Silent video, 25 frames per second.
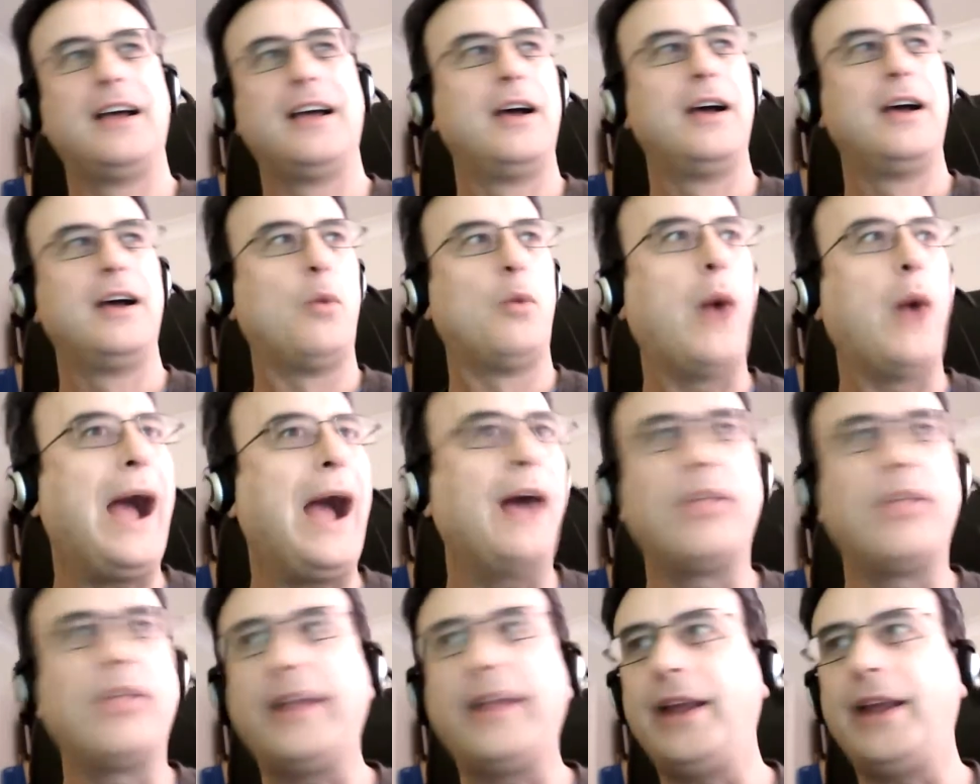
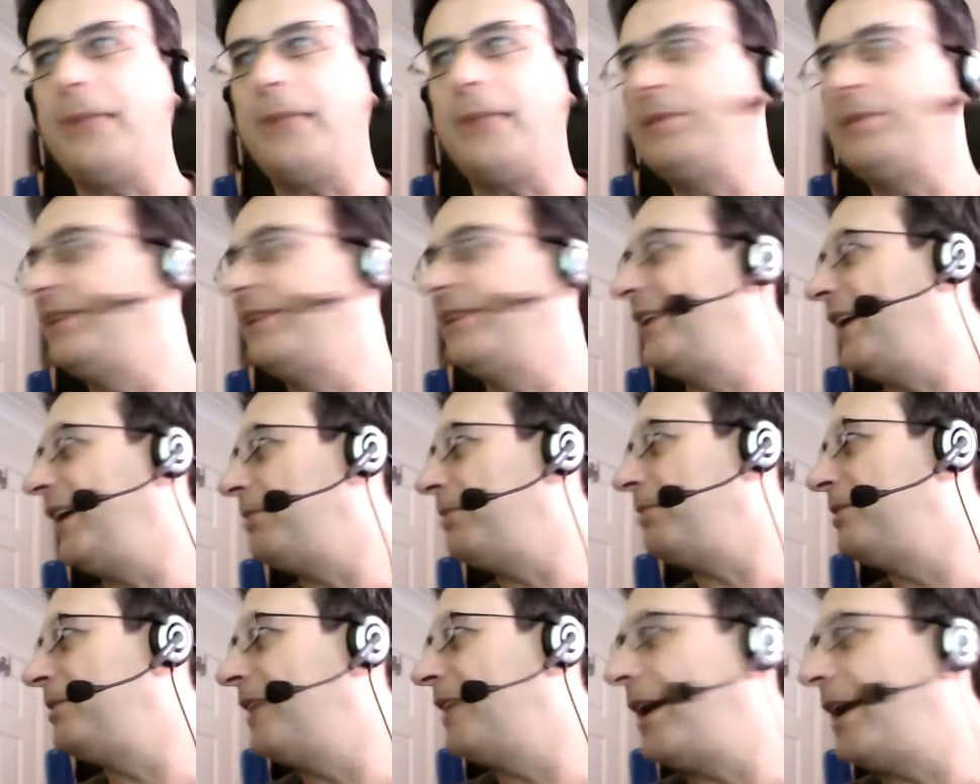Wow, that happened, that
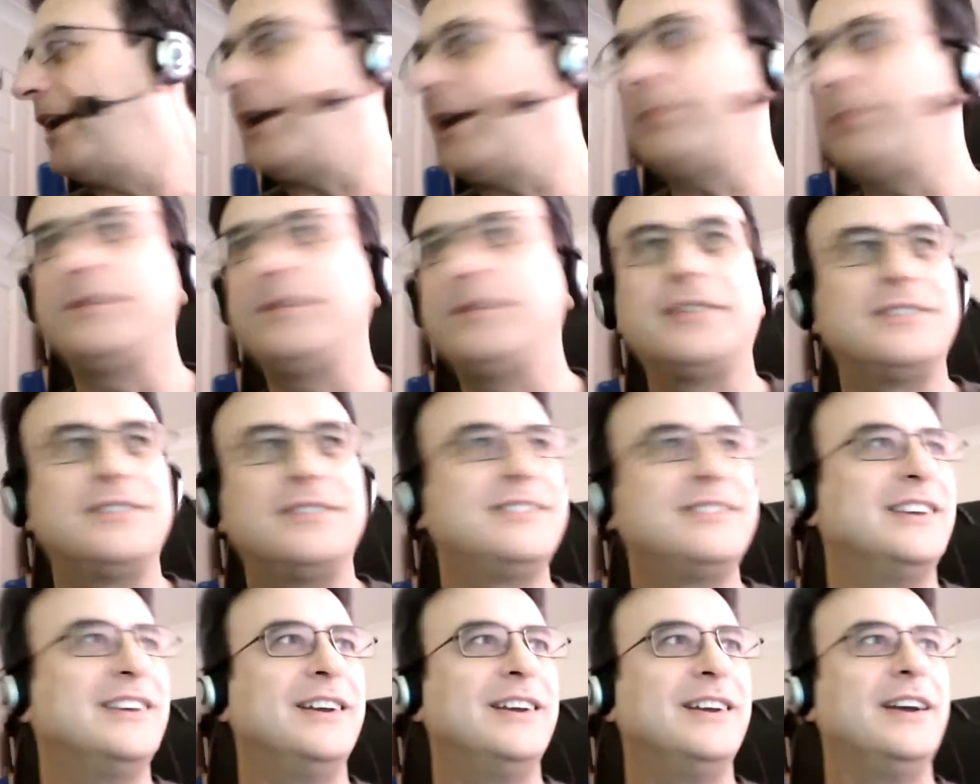happened, that happened.
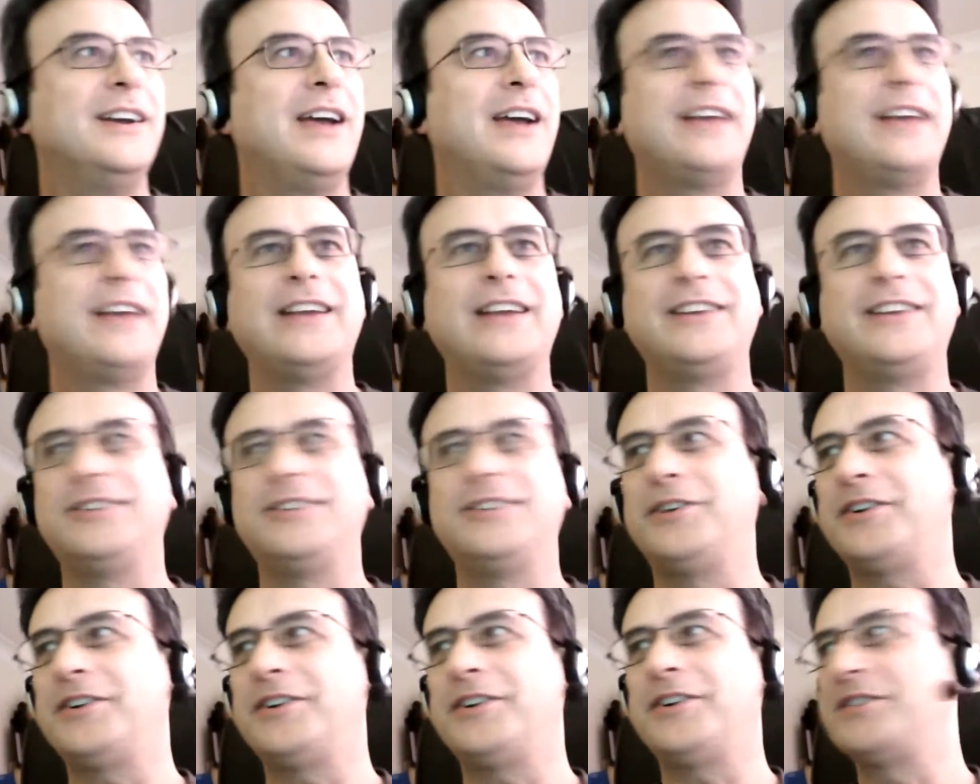And you're
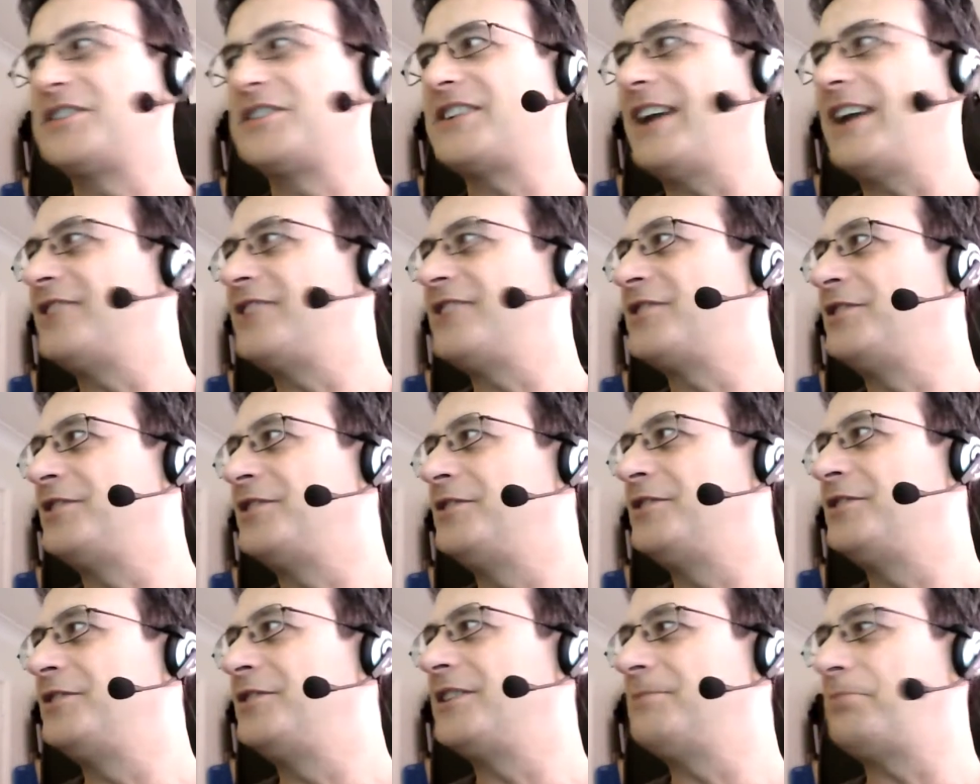not on stage and
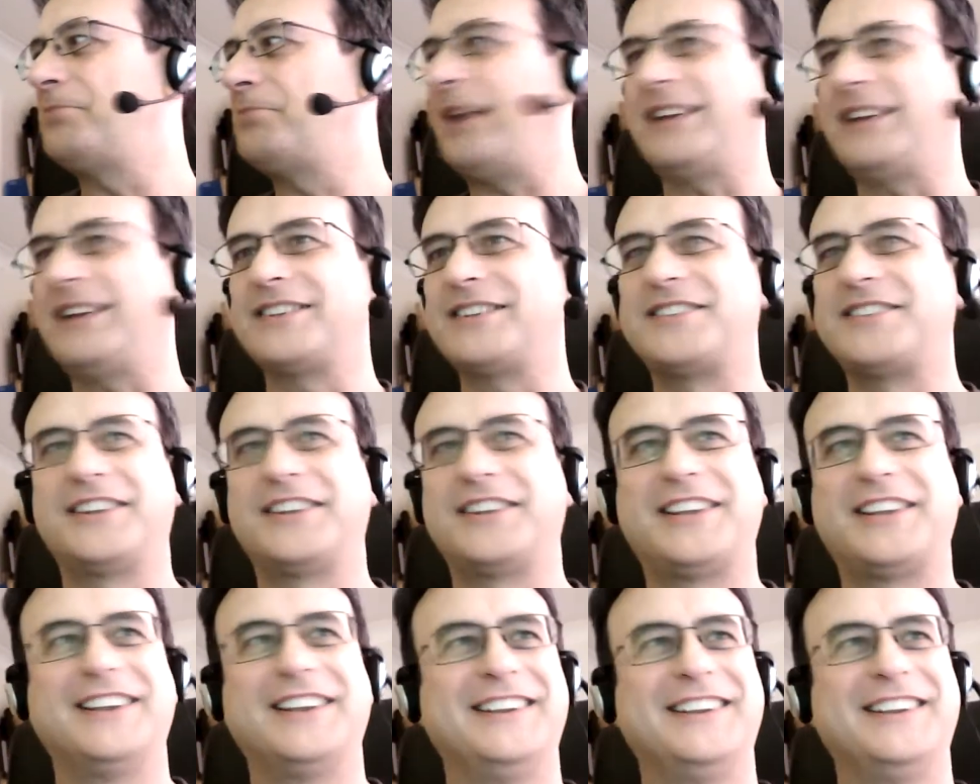you didn't practice it.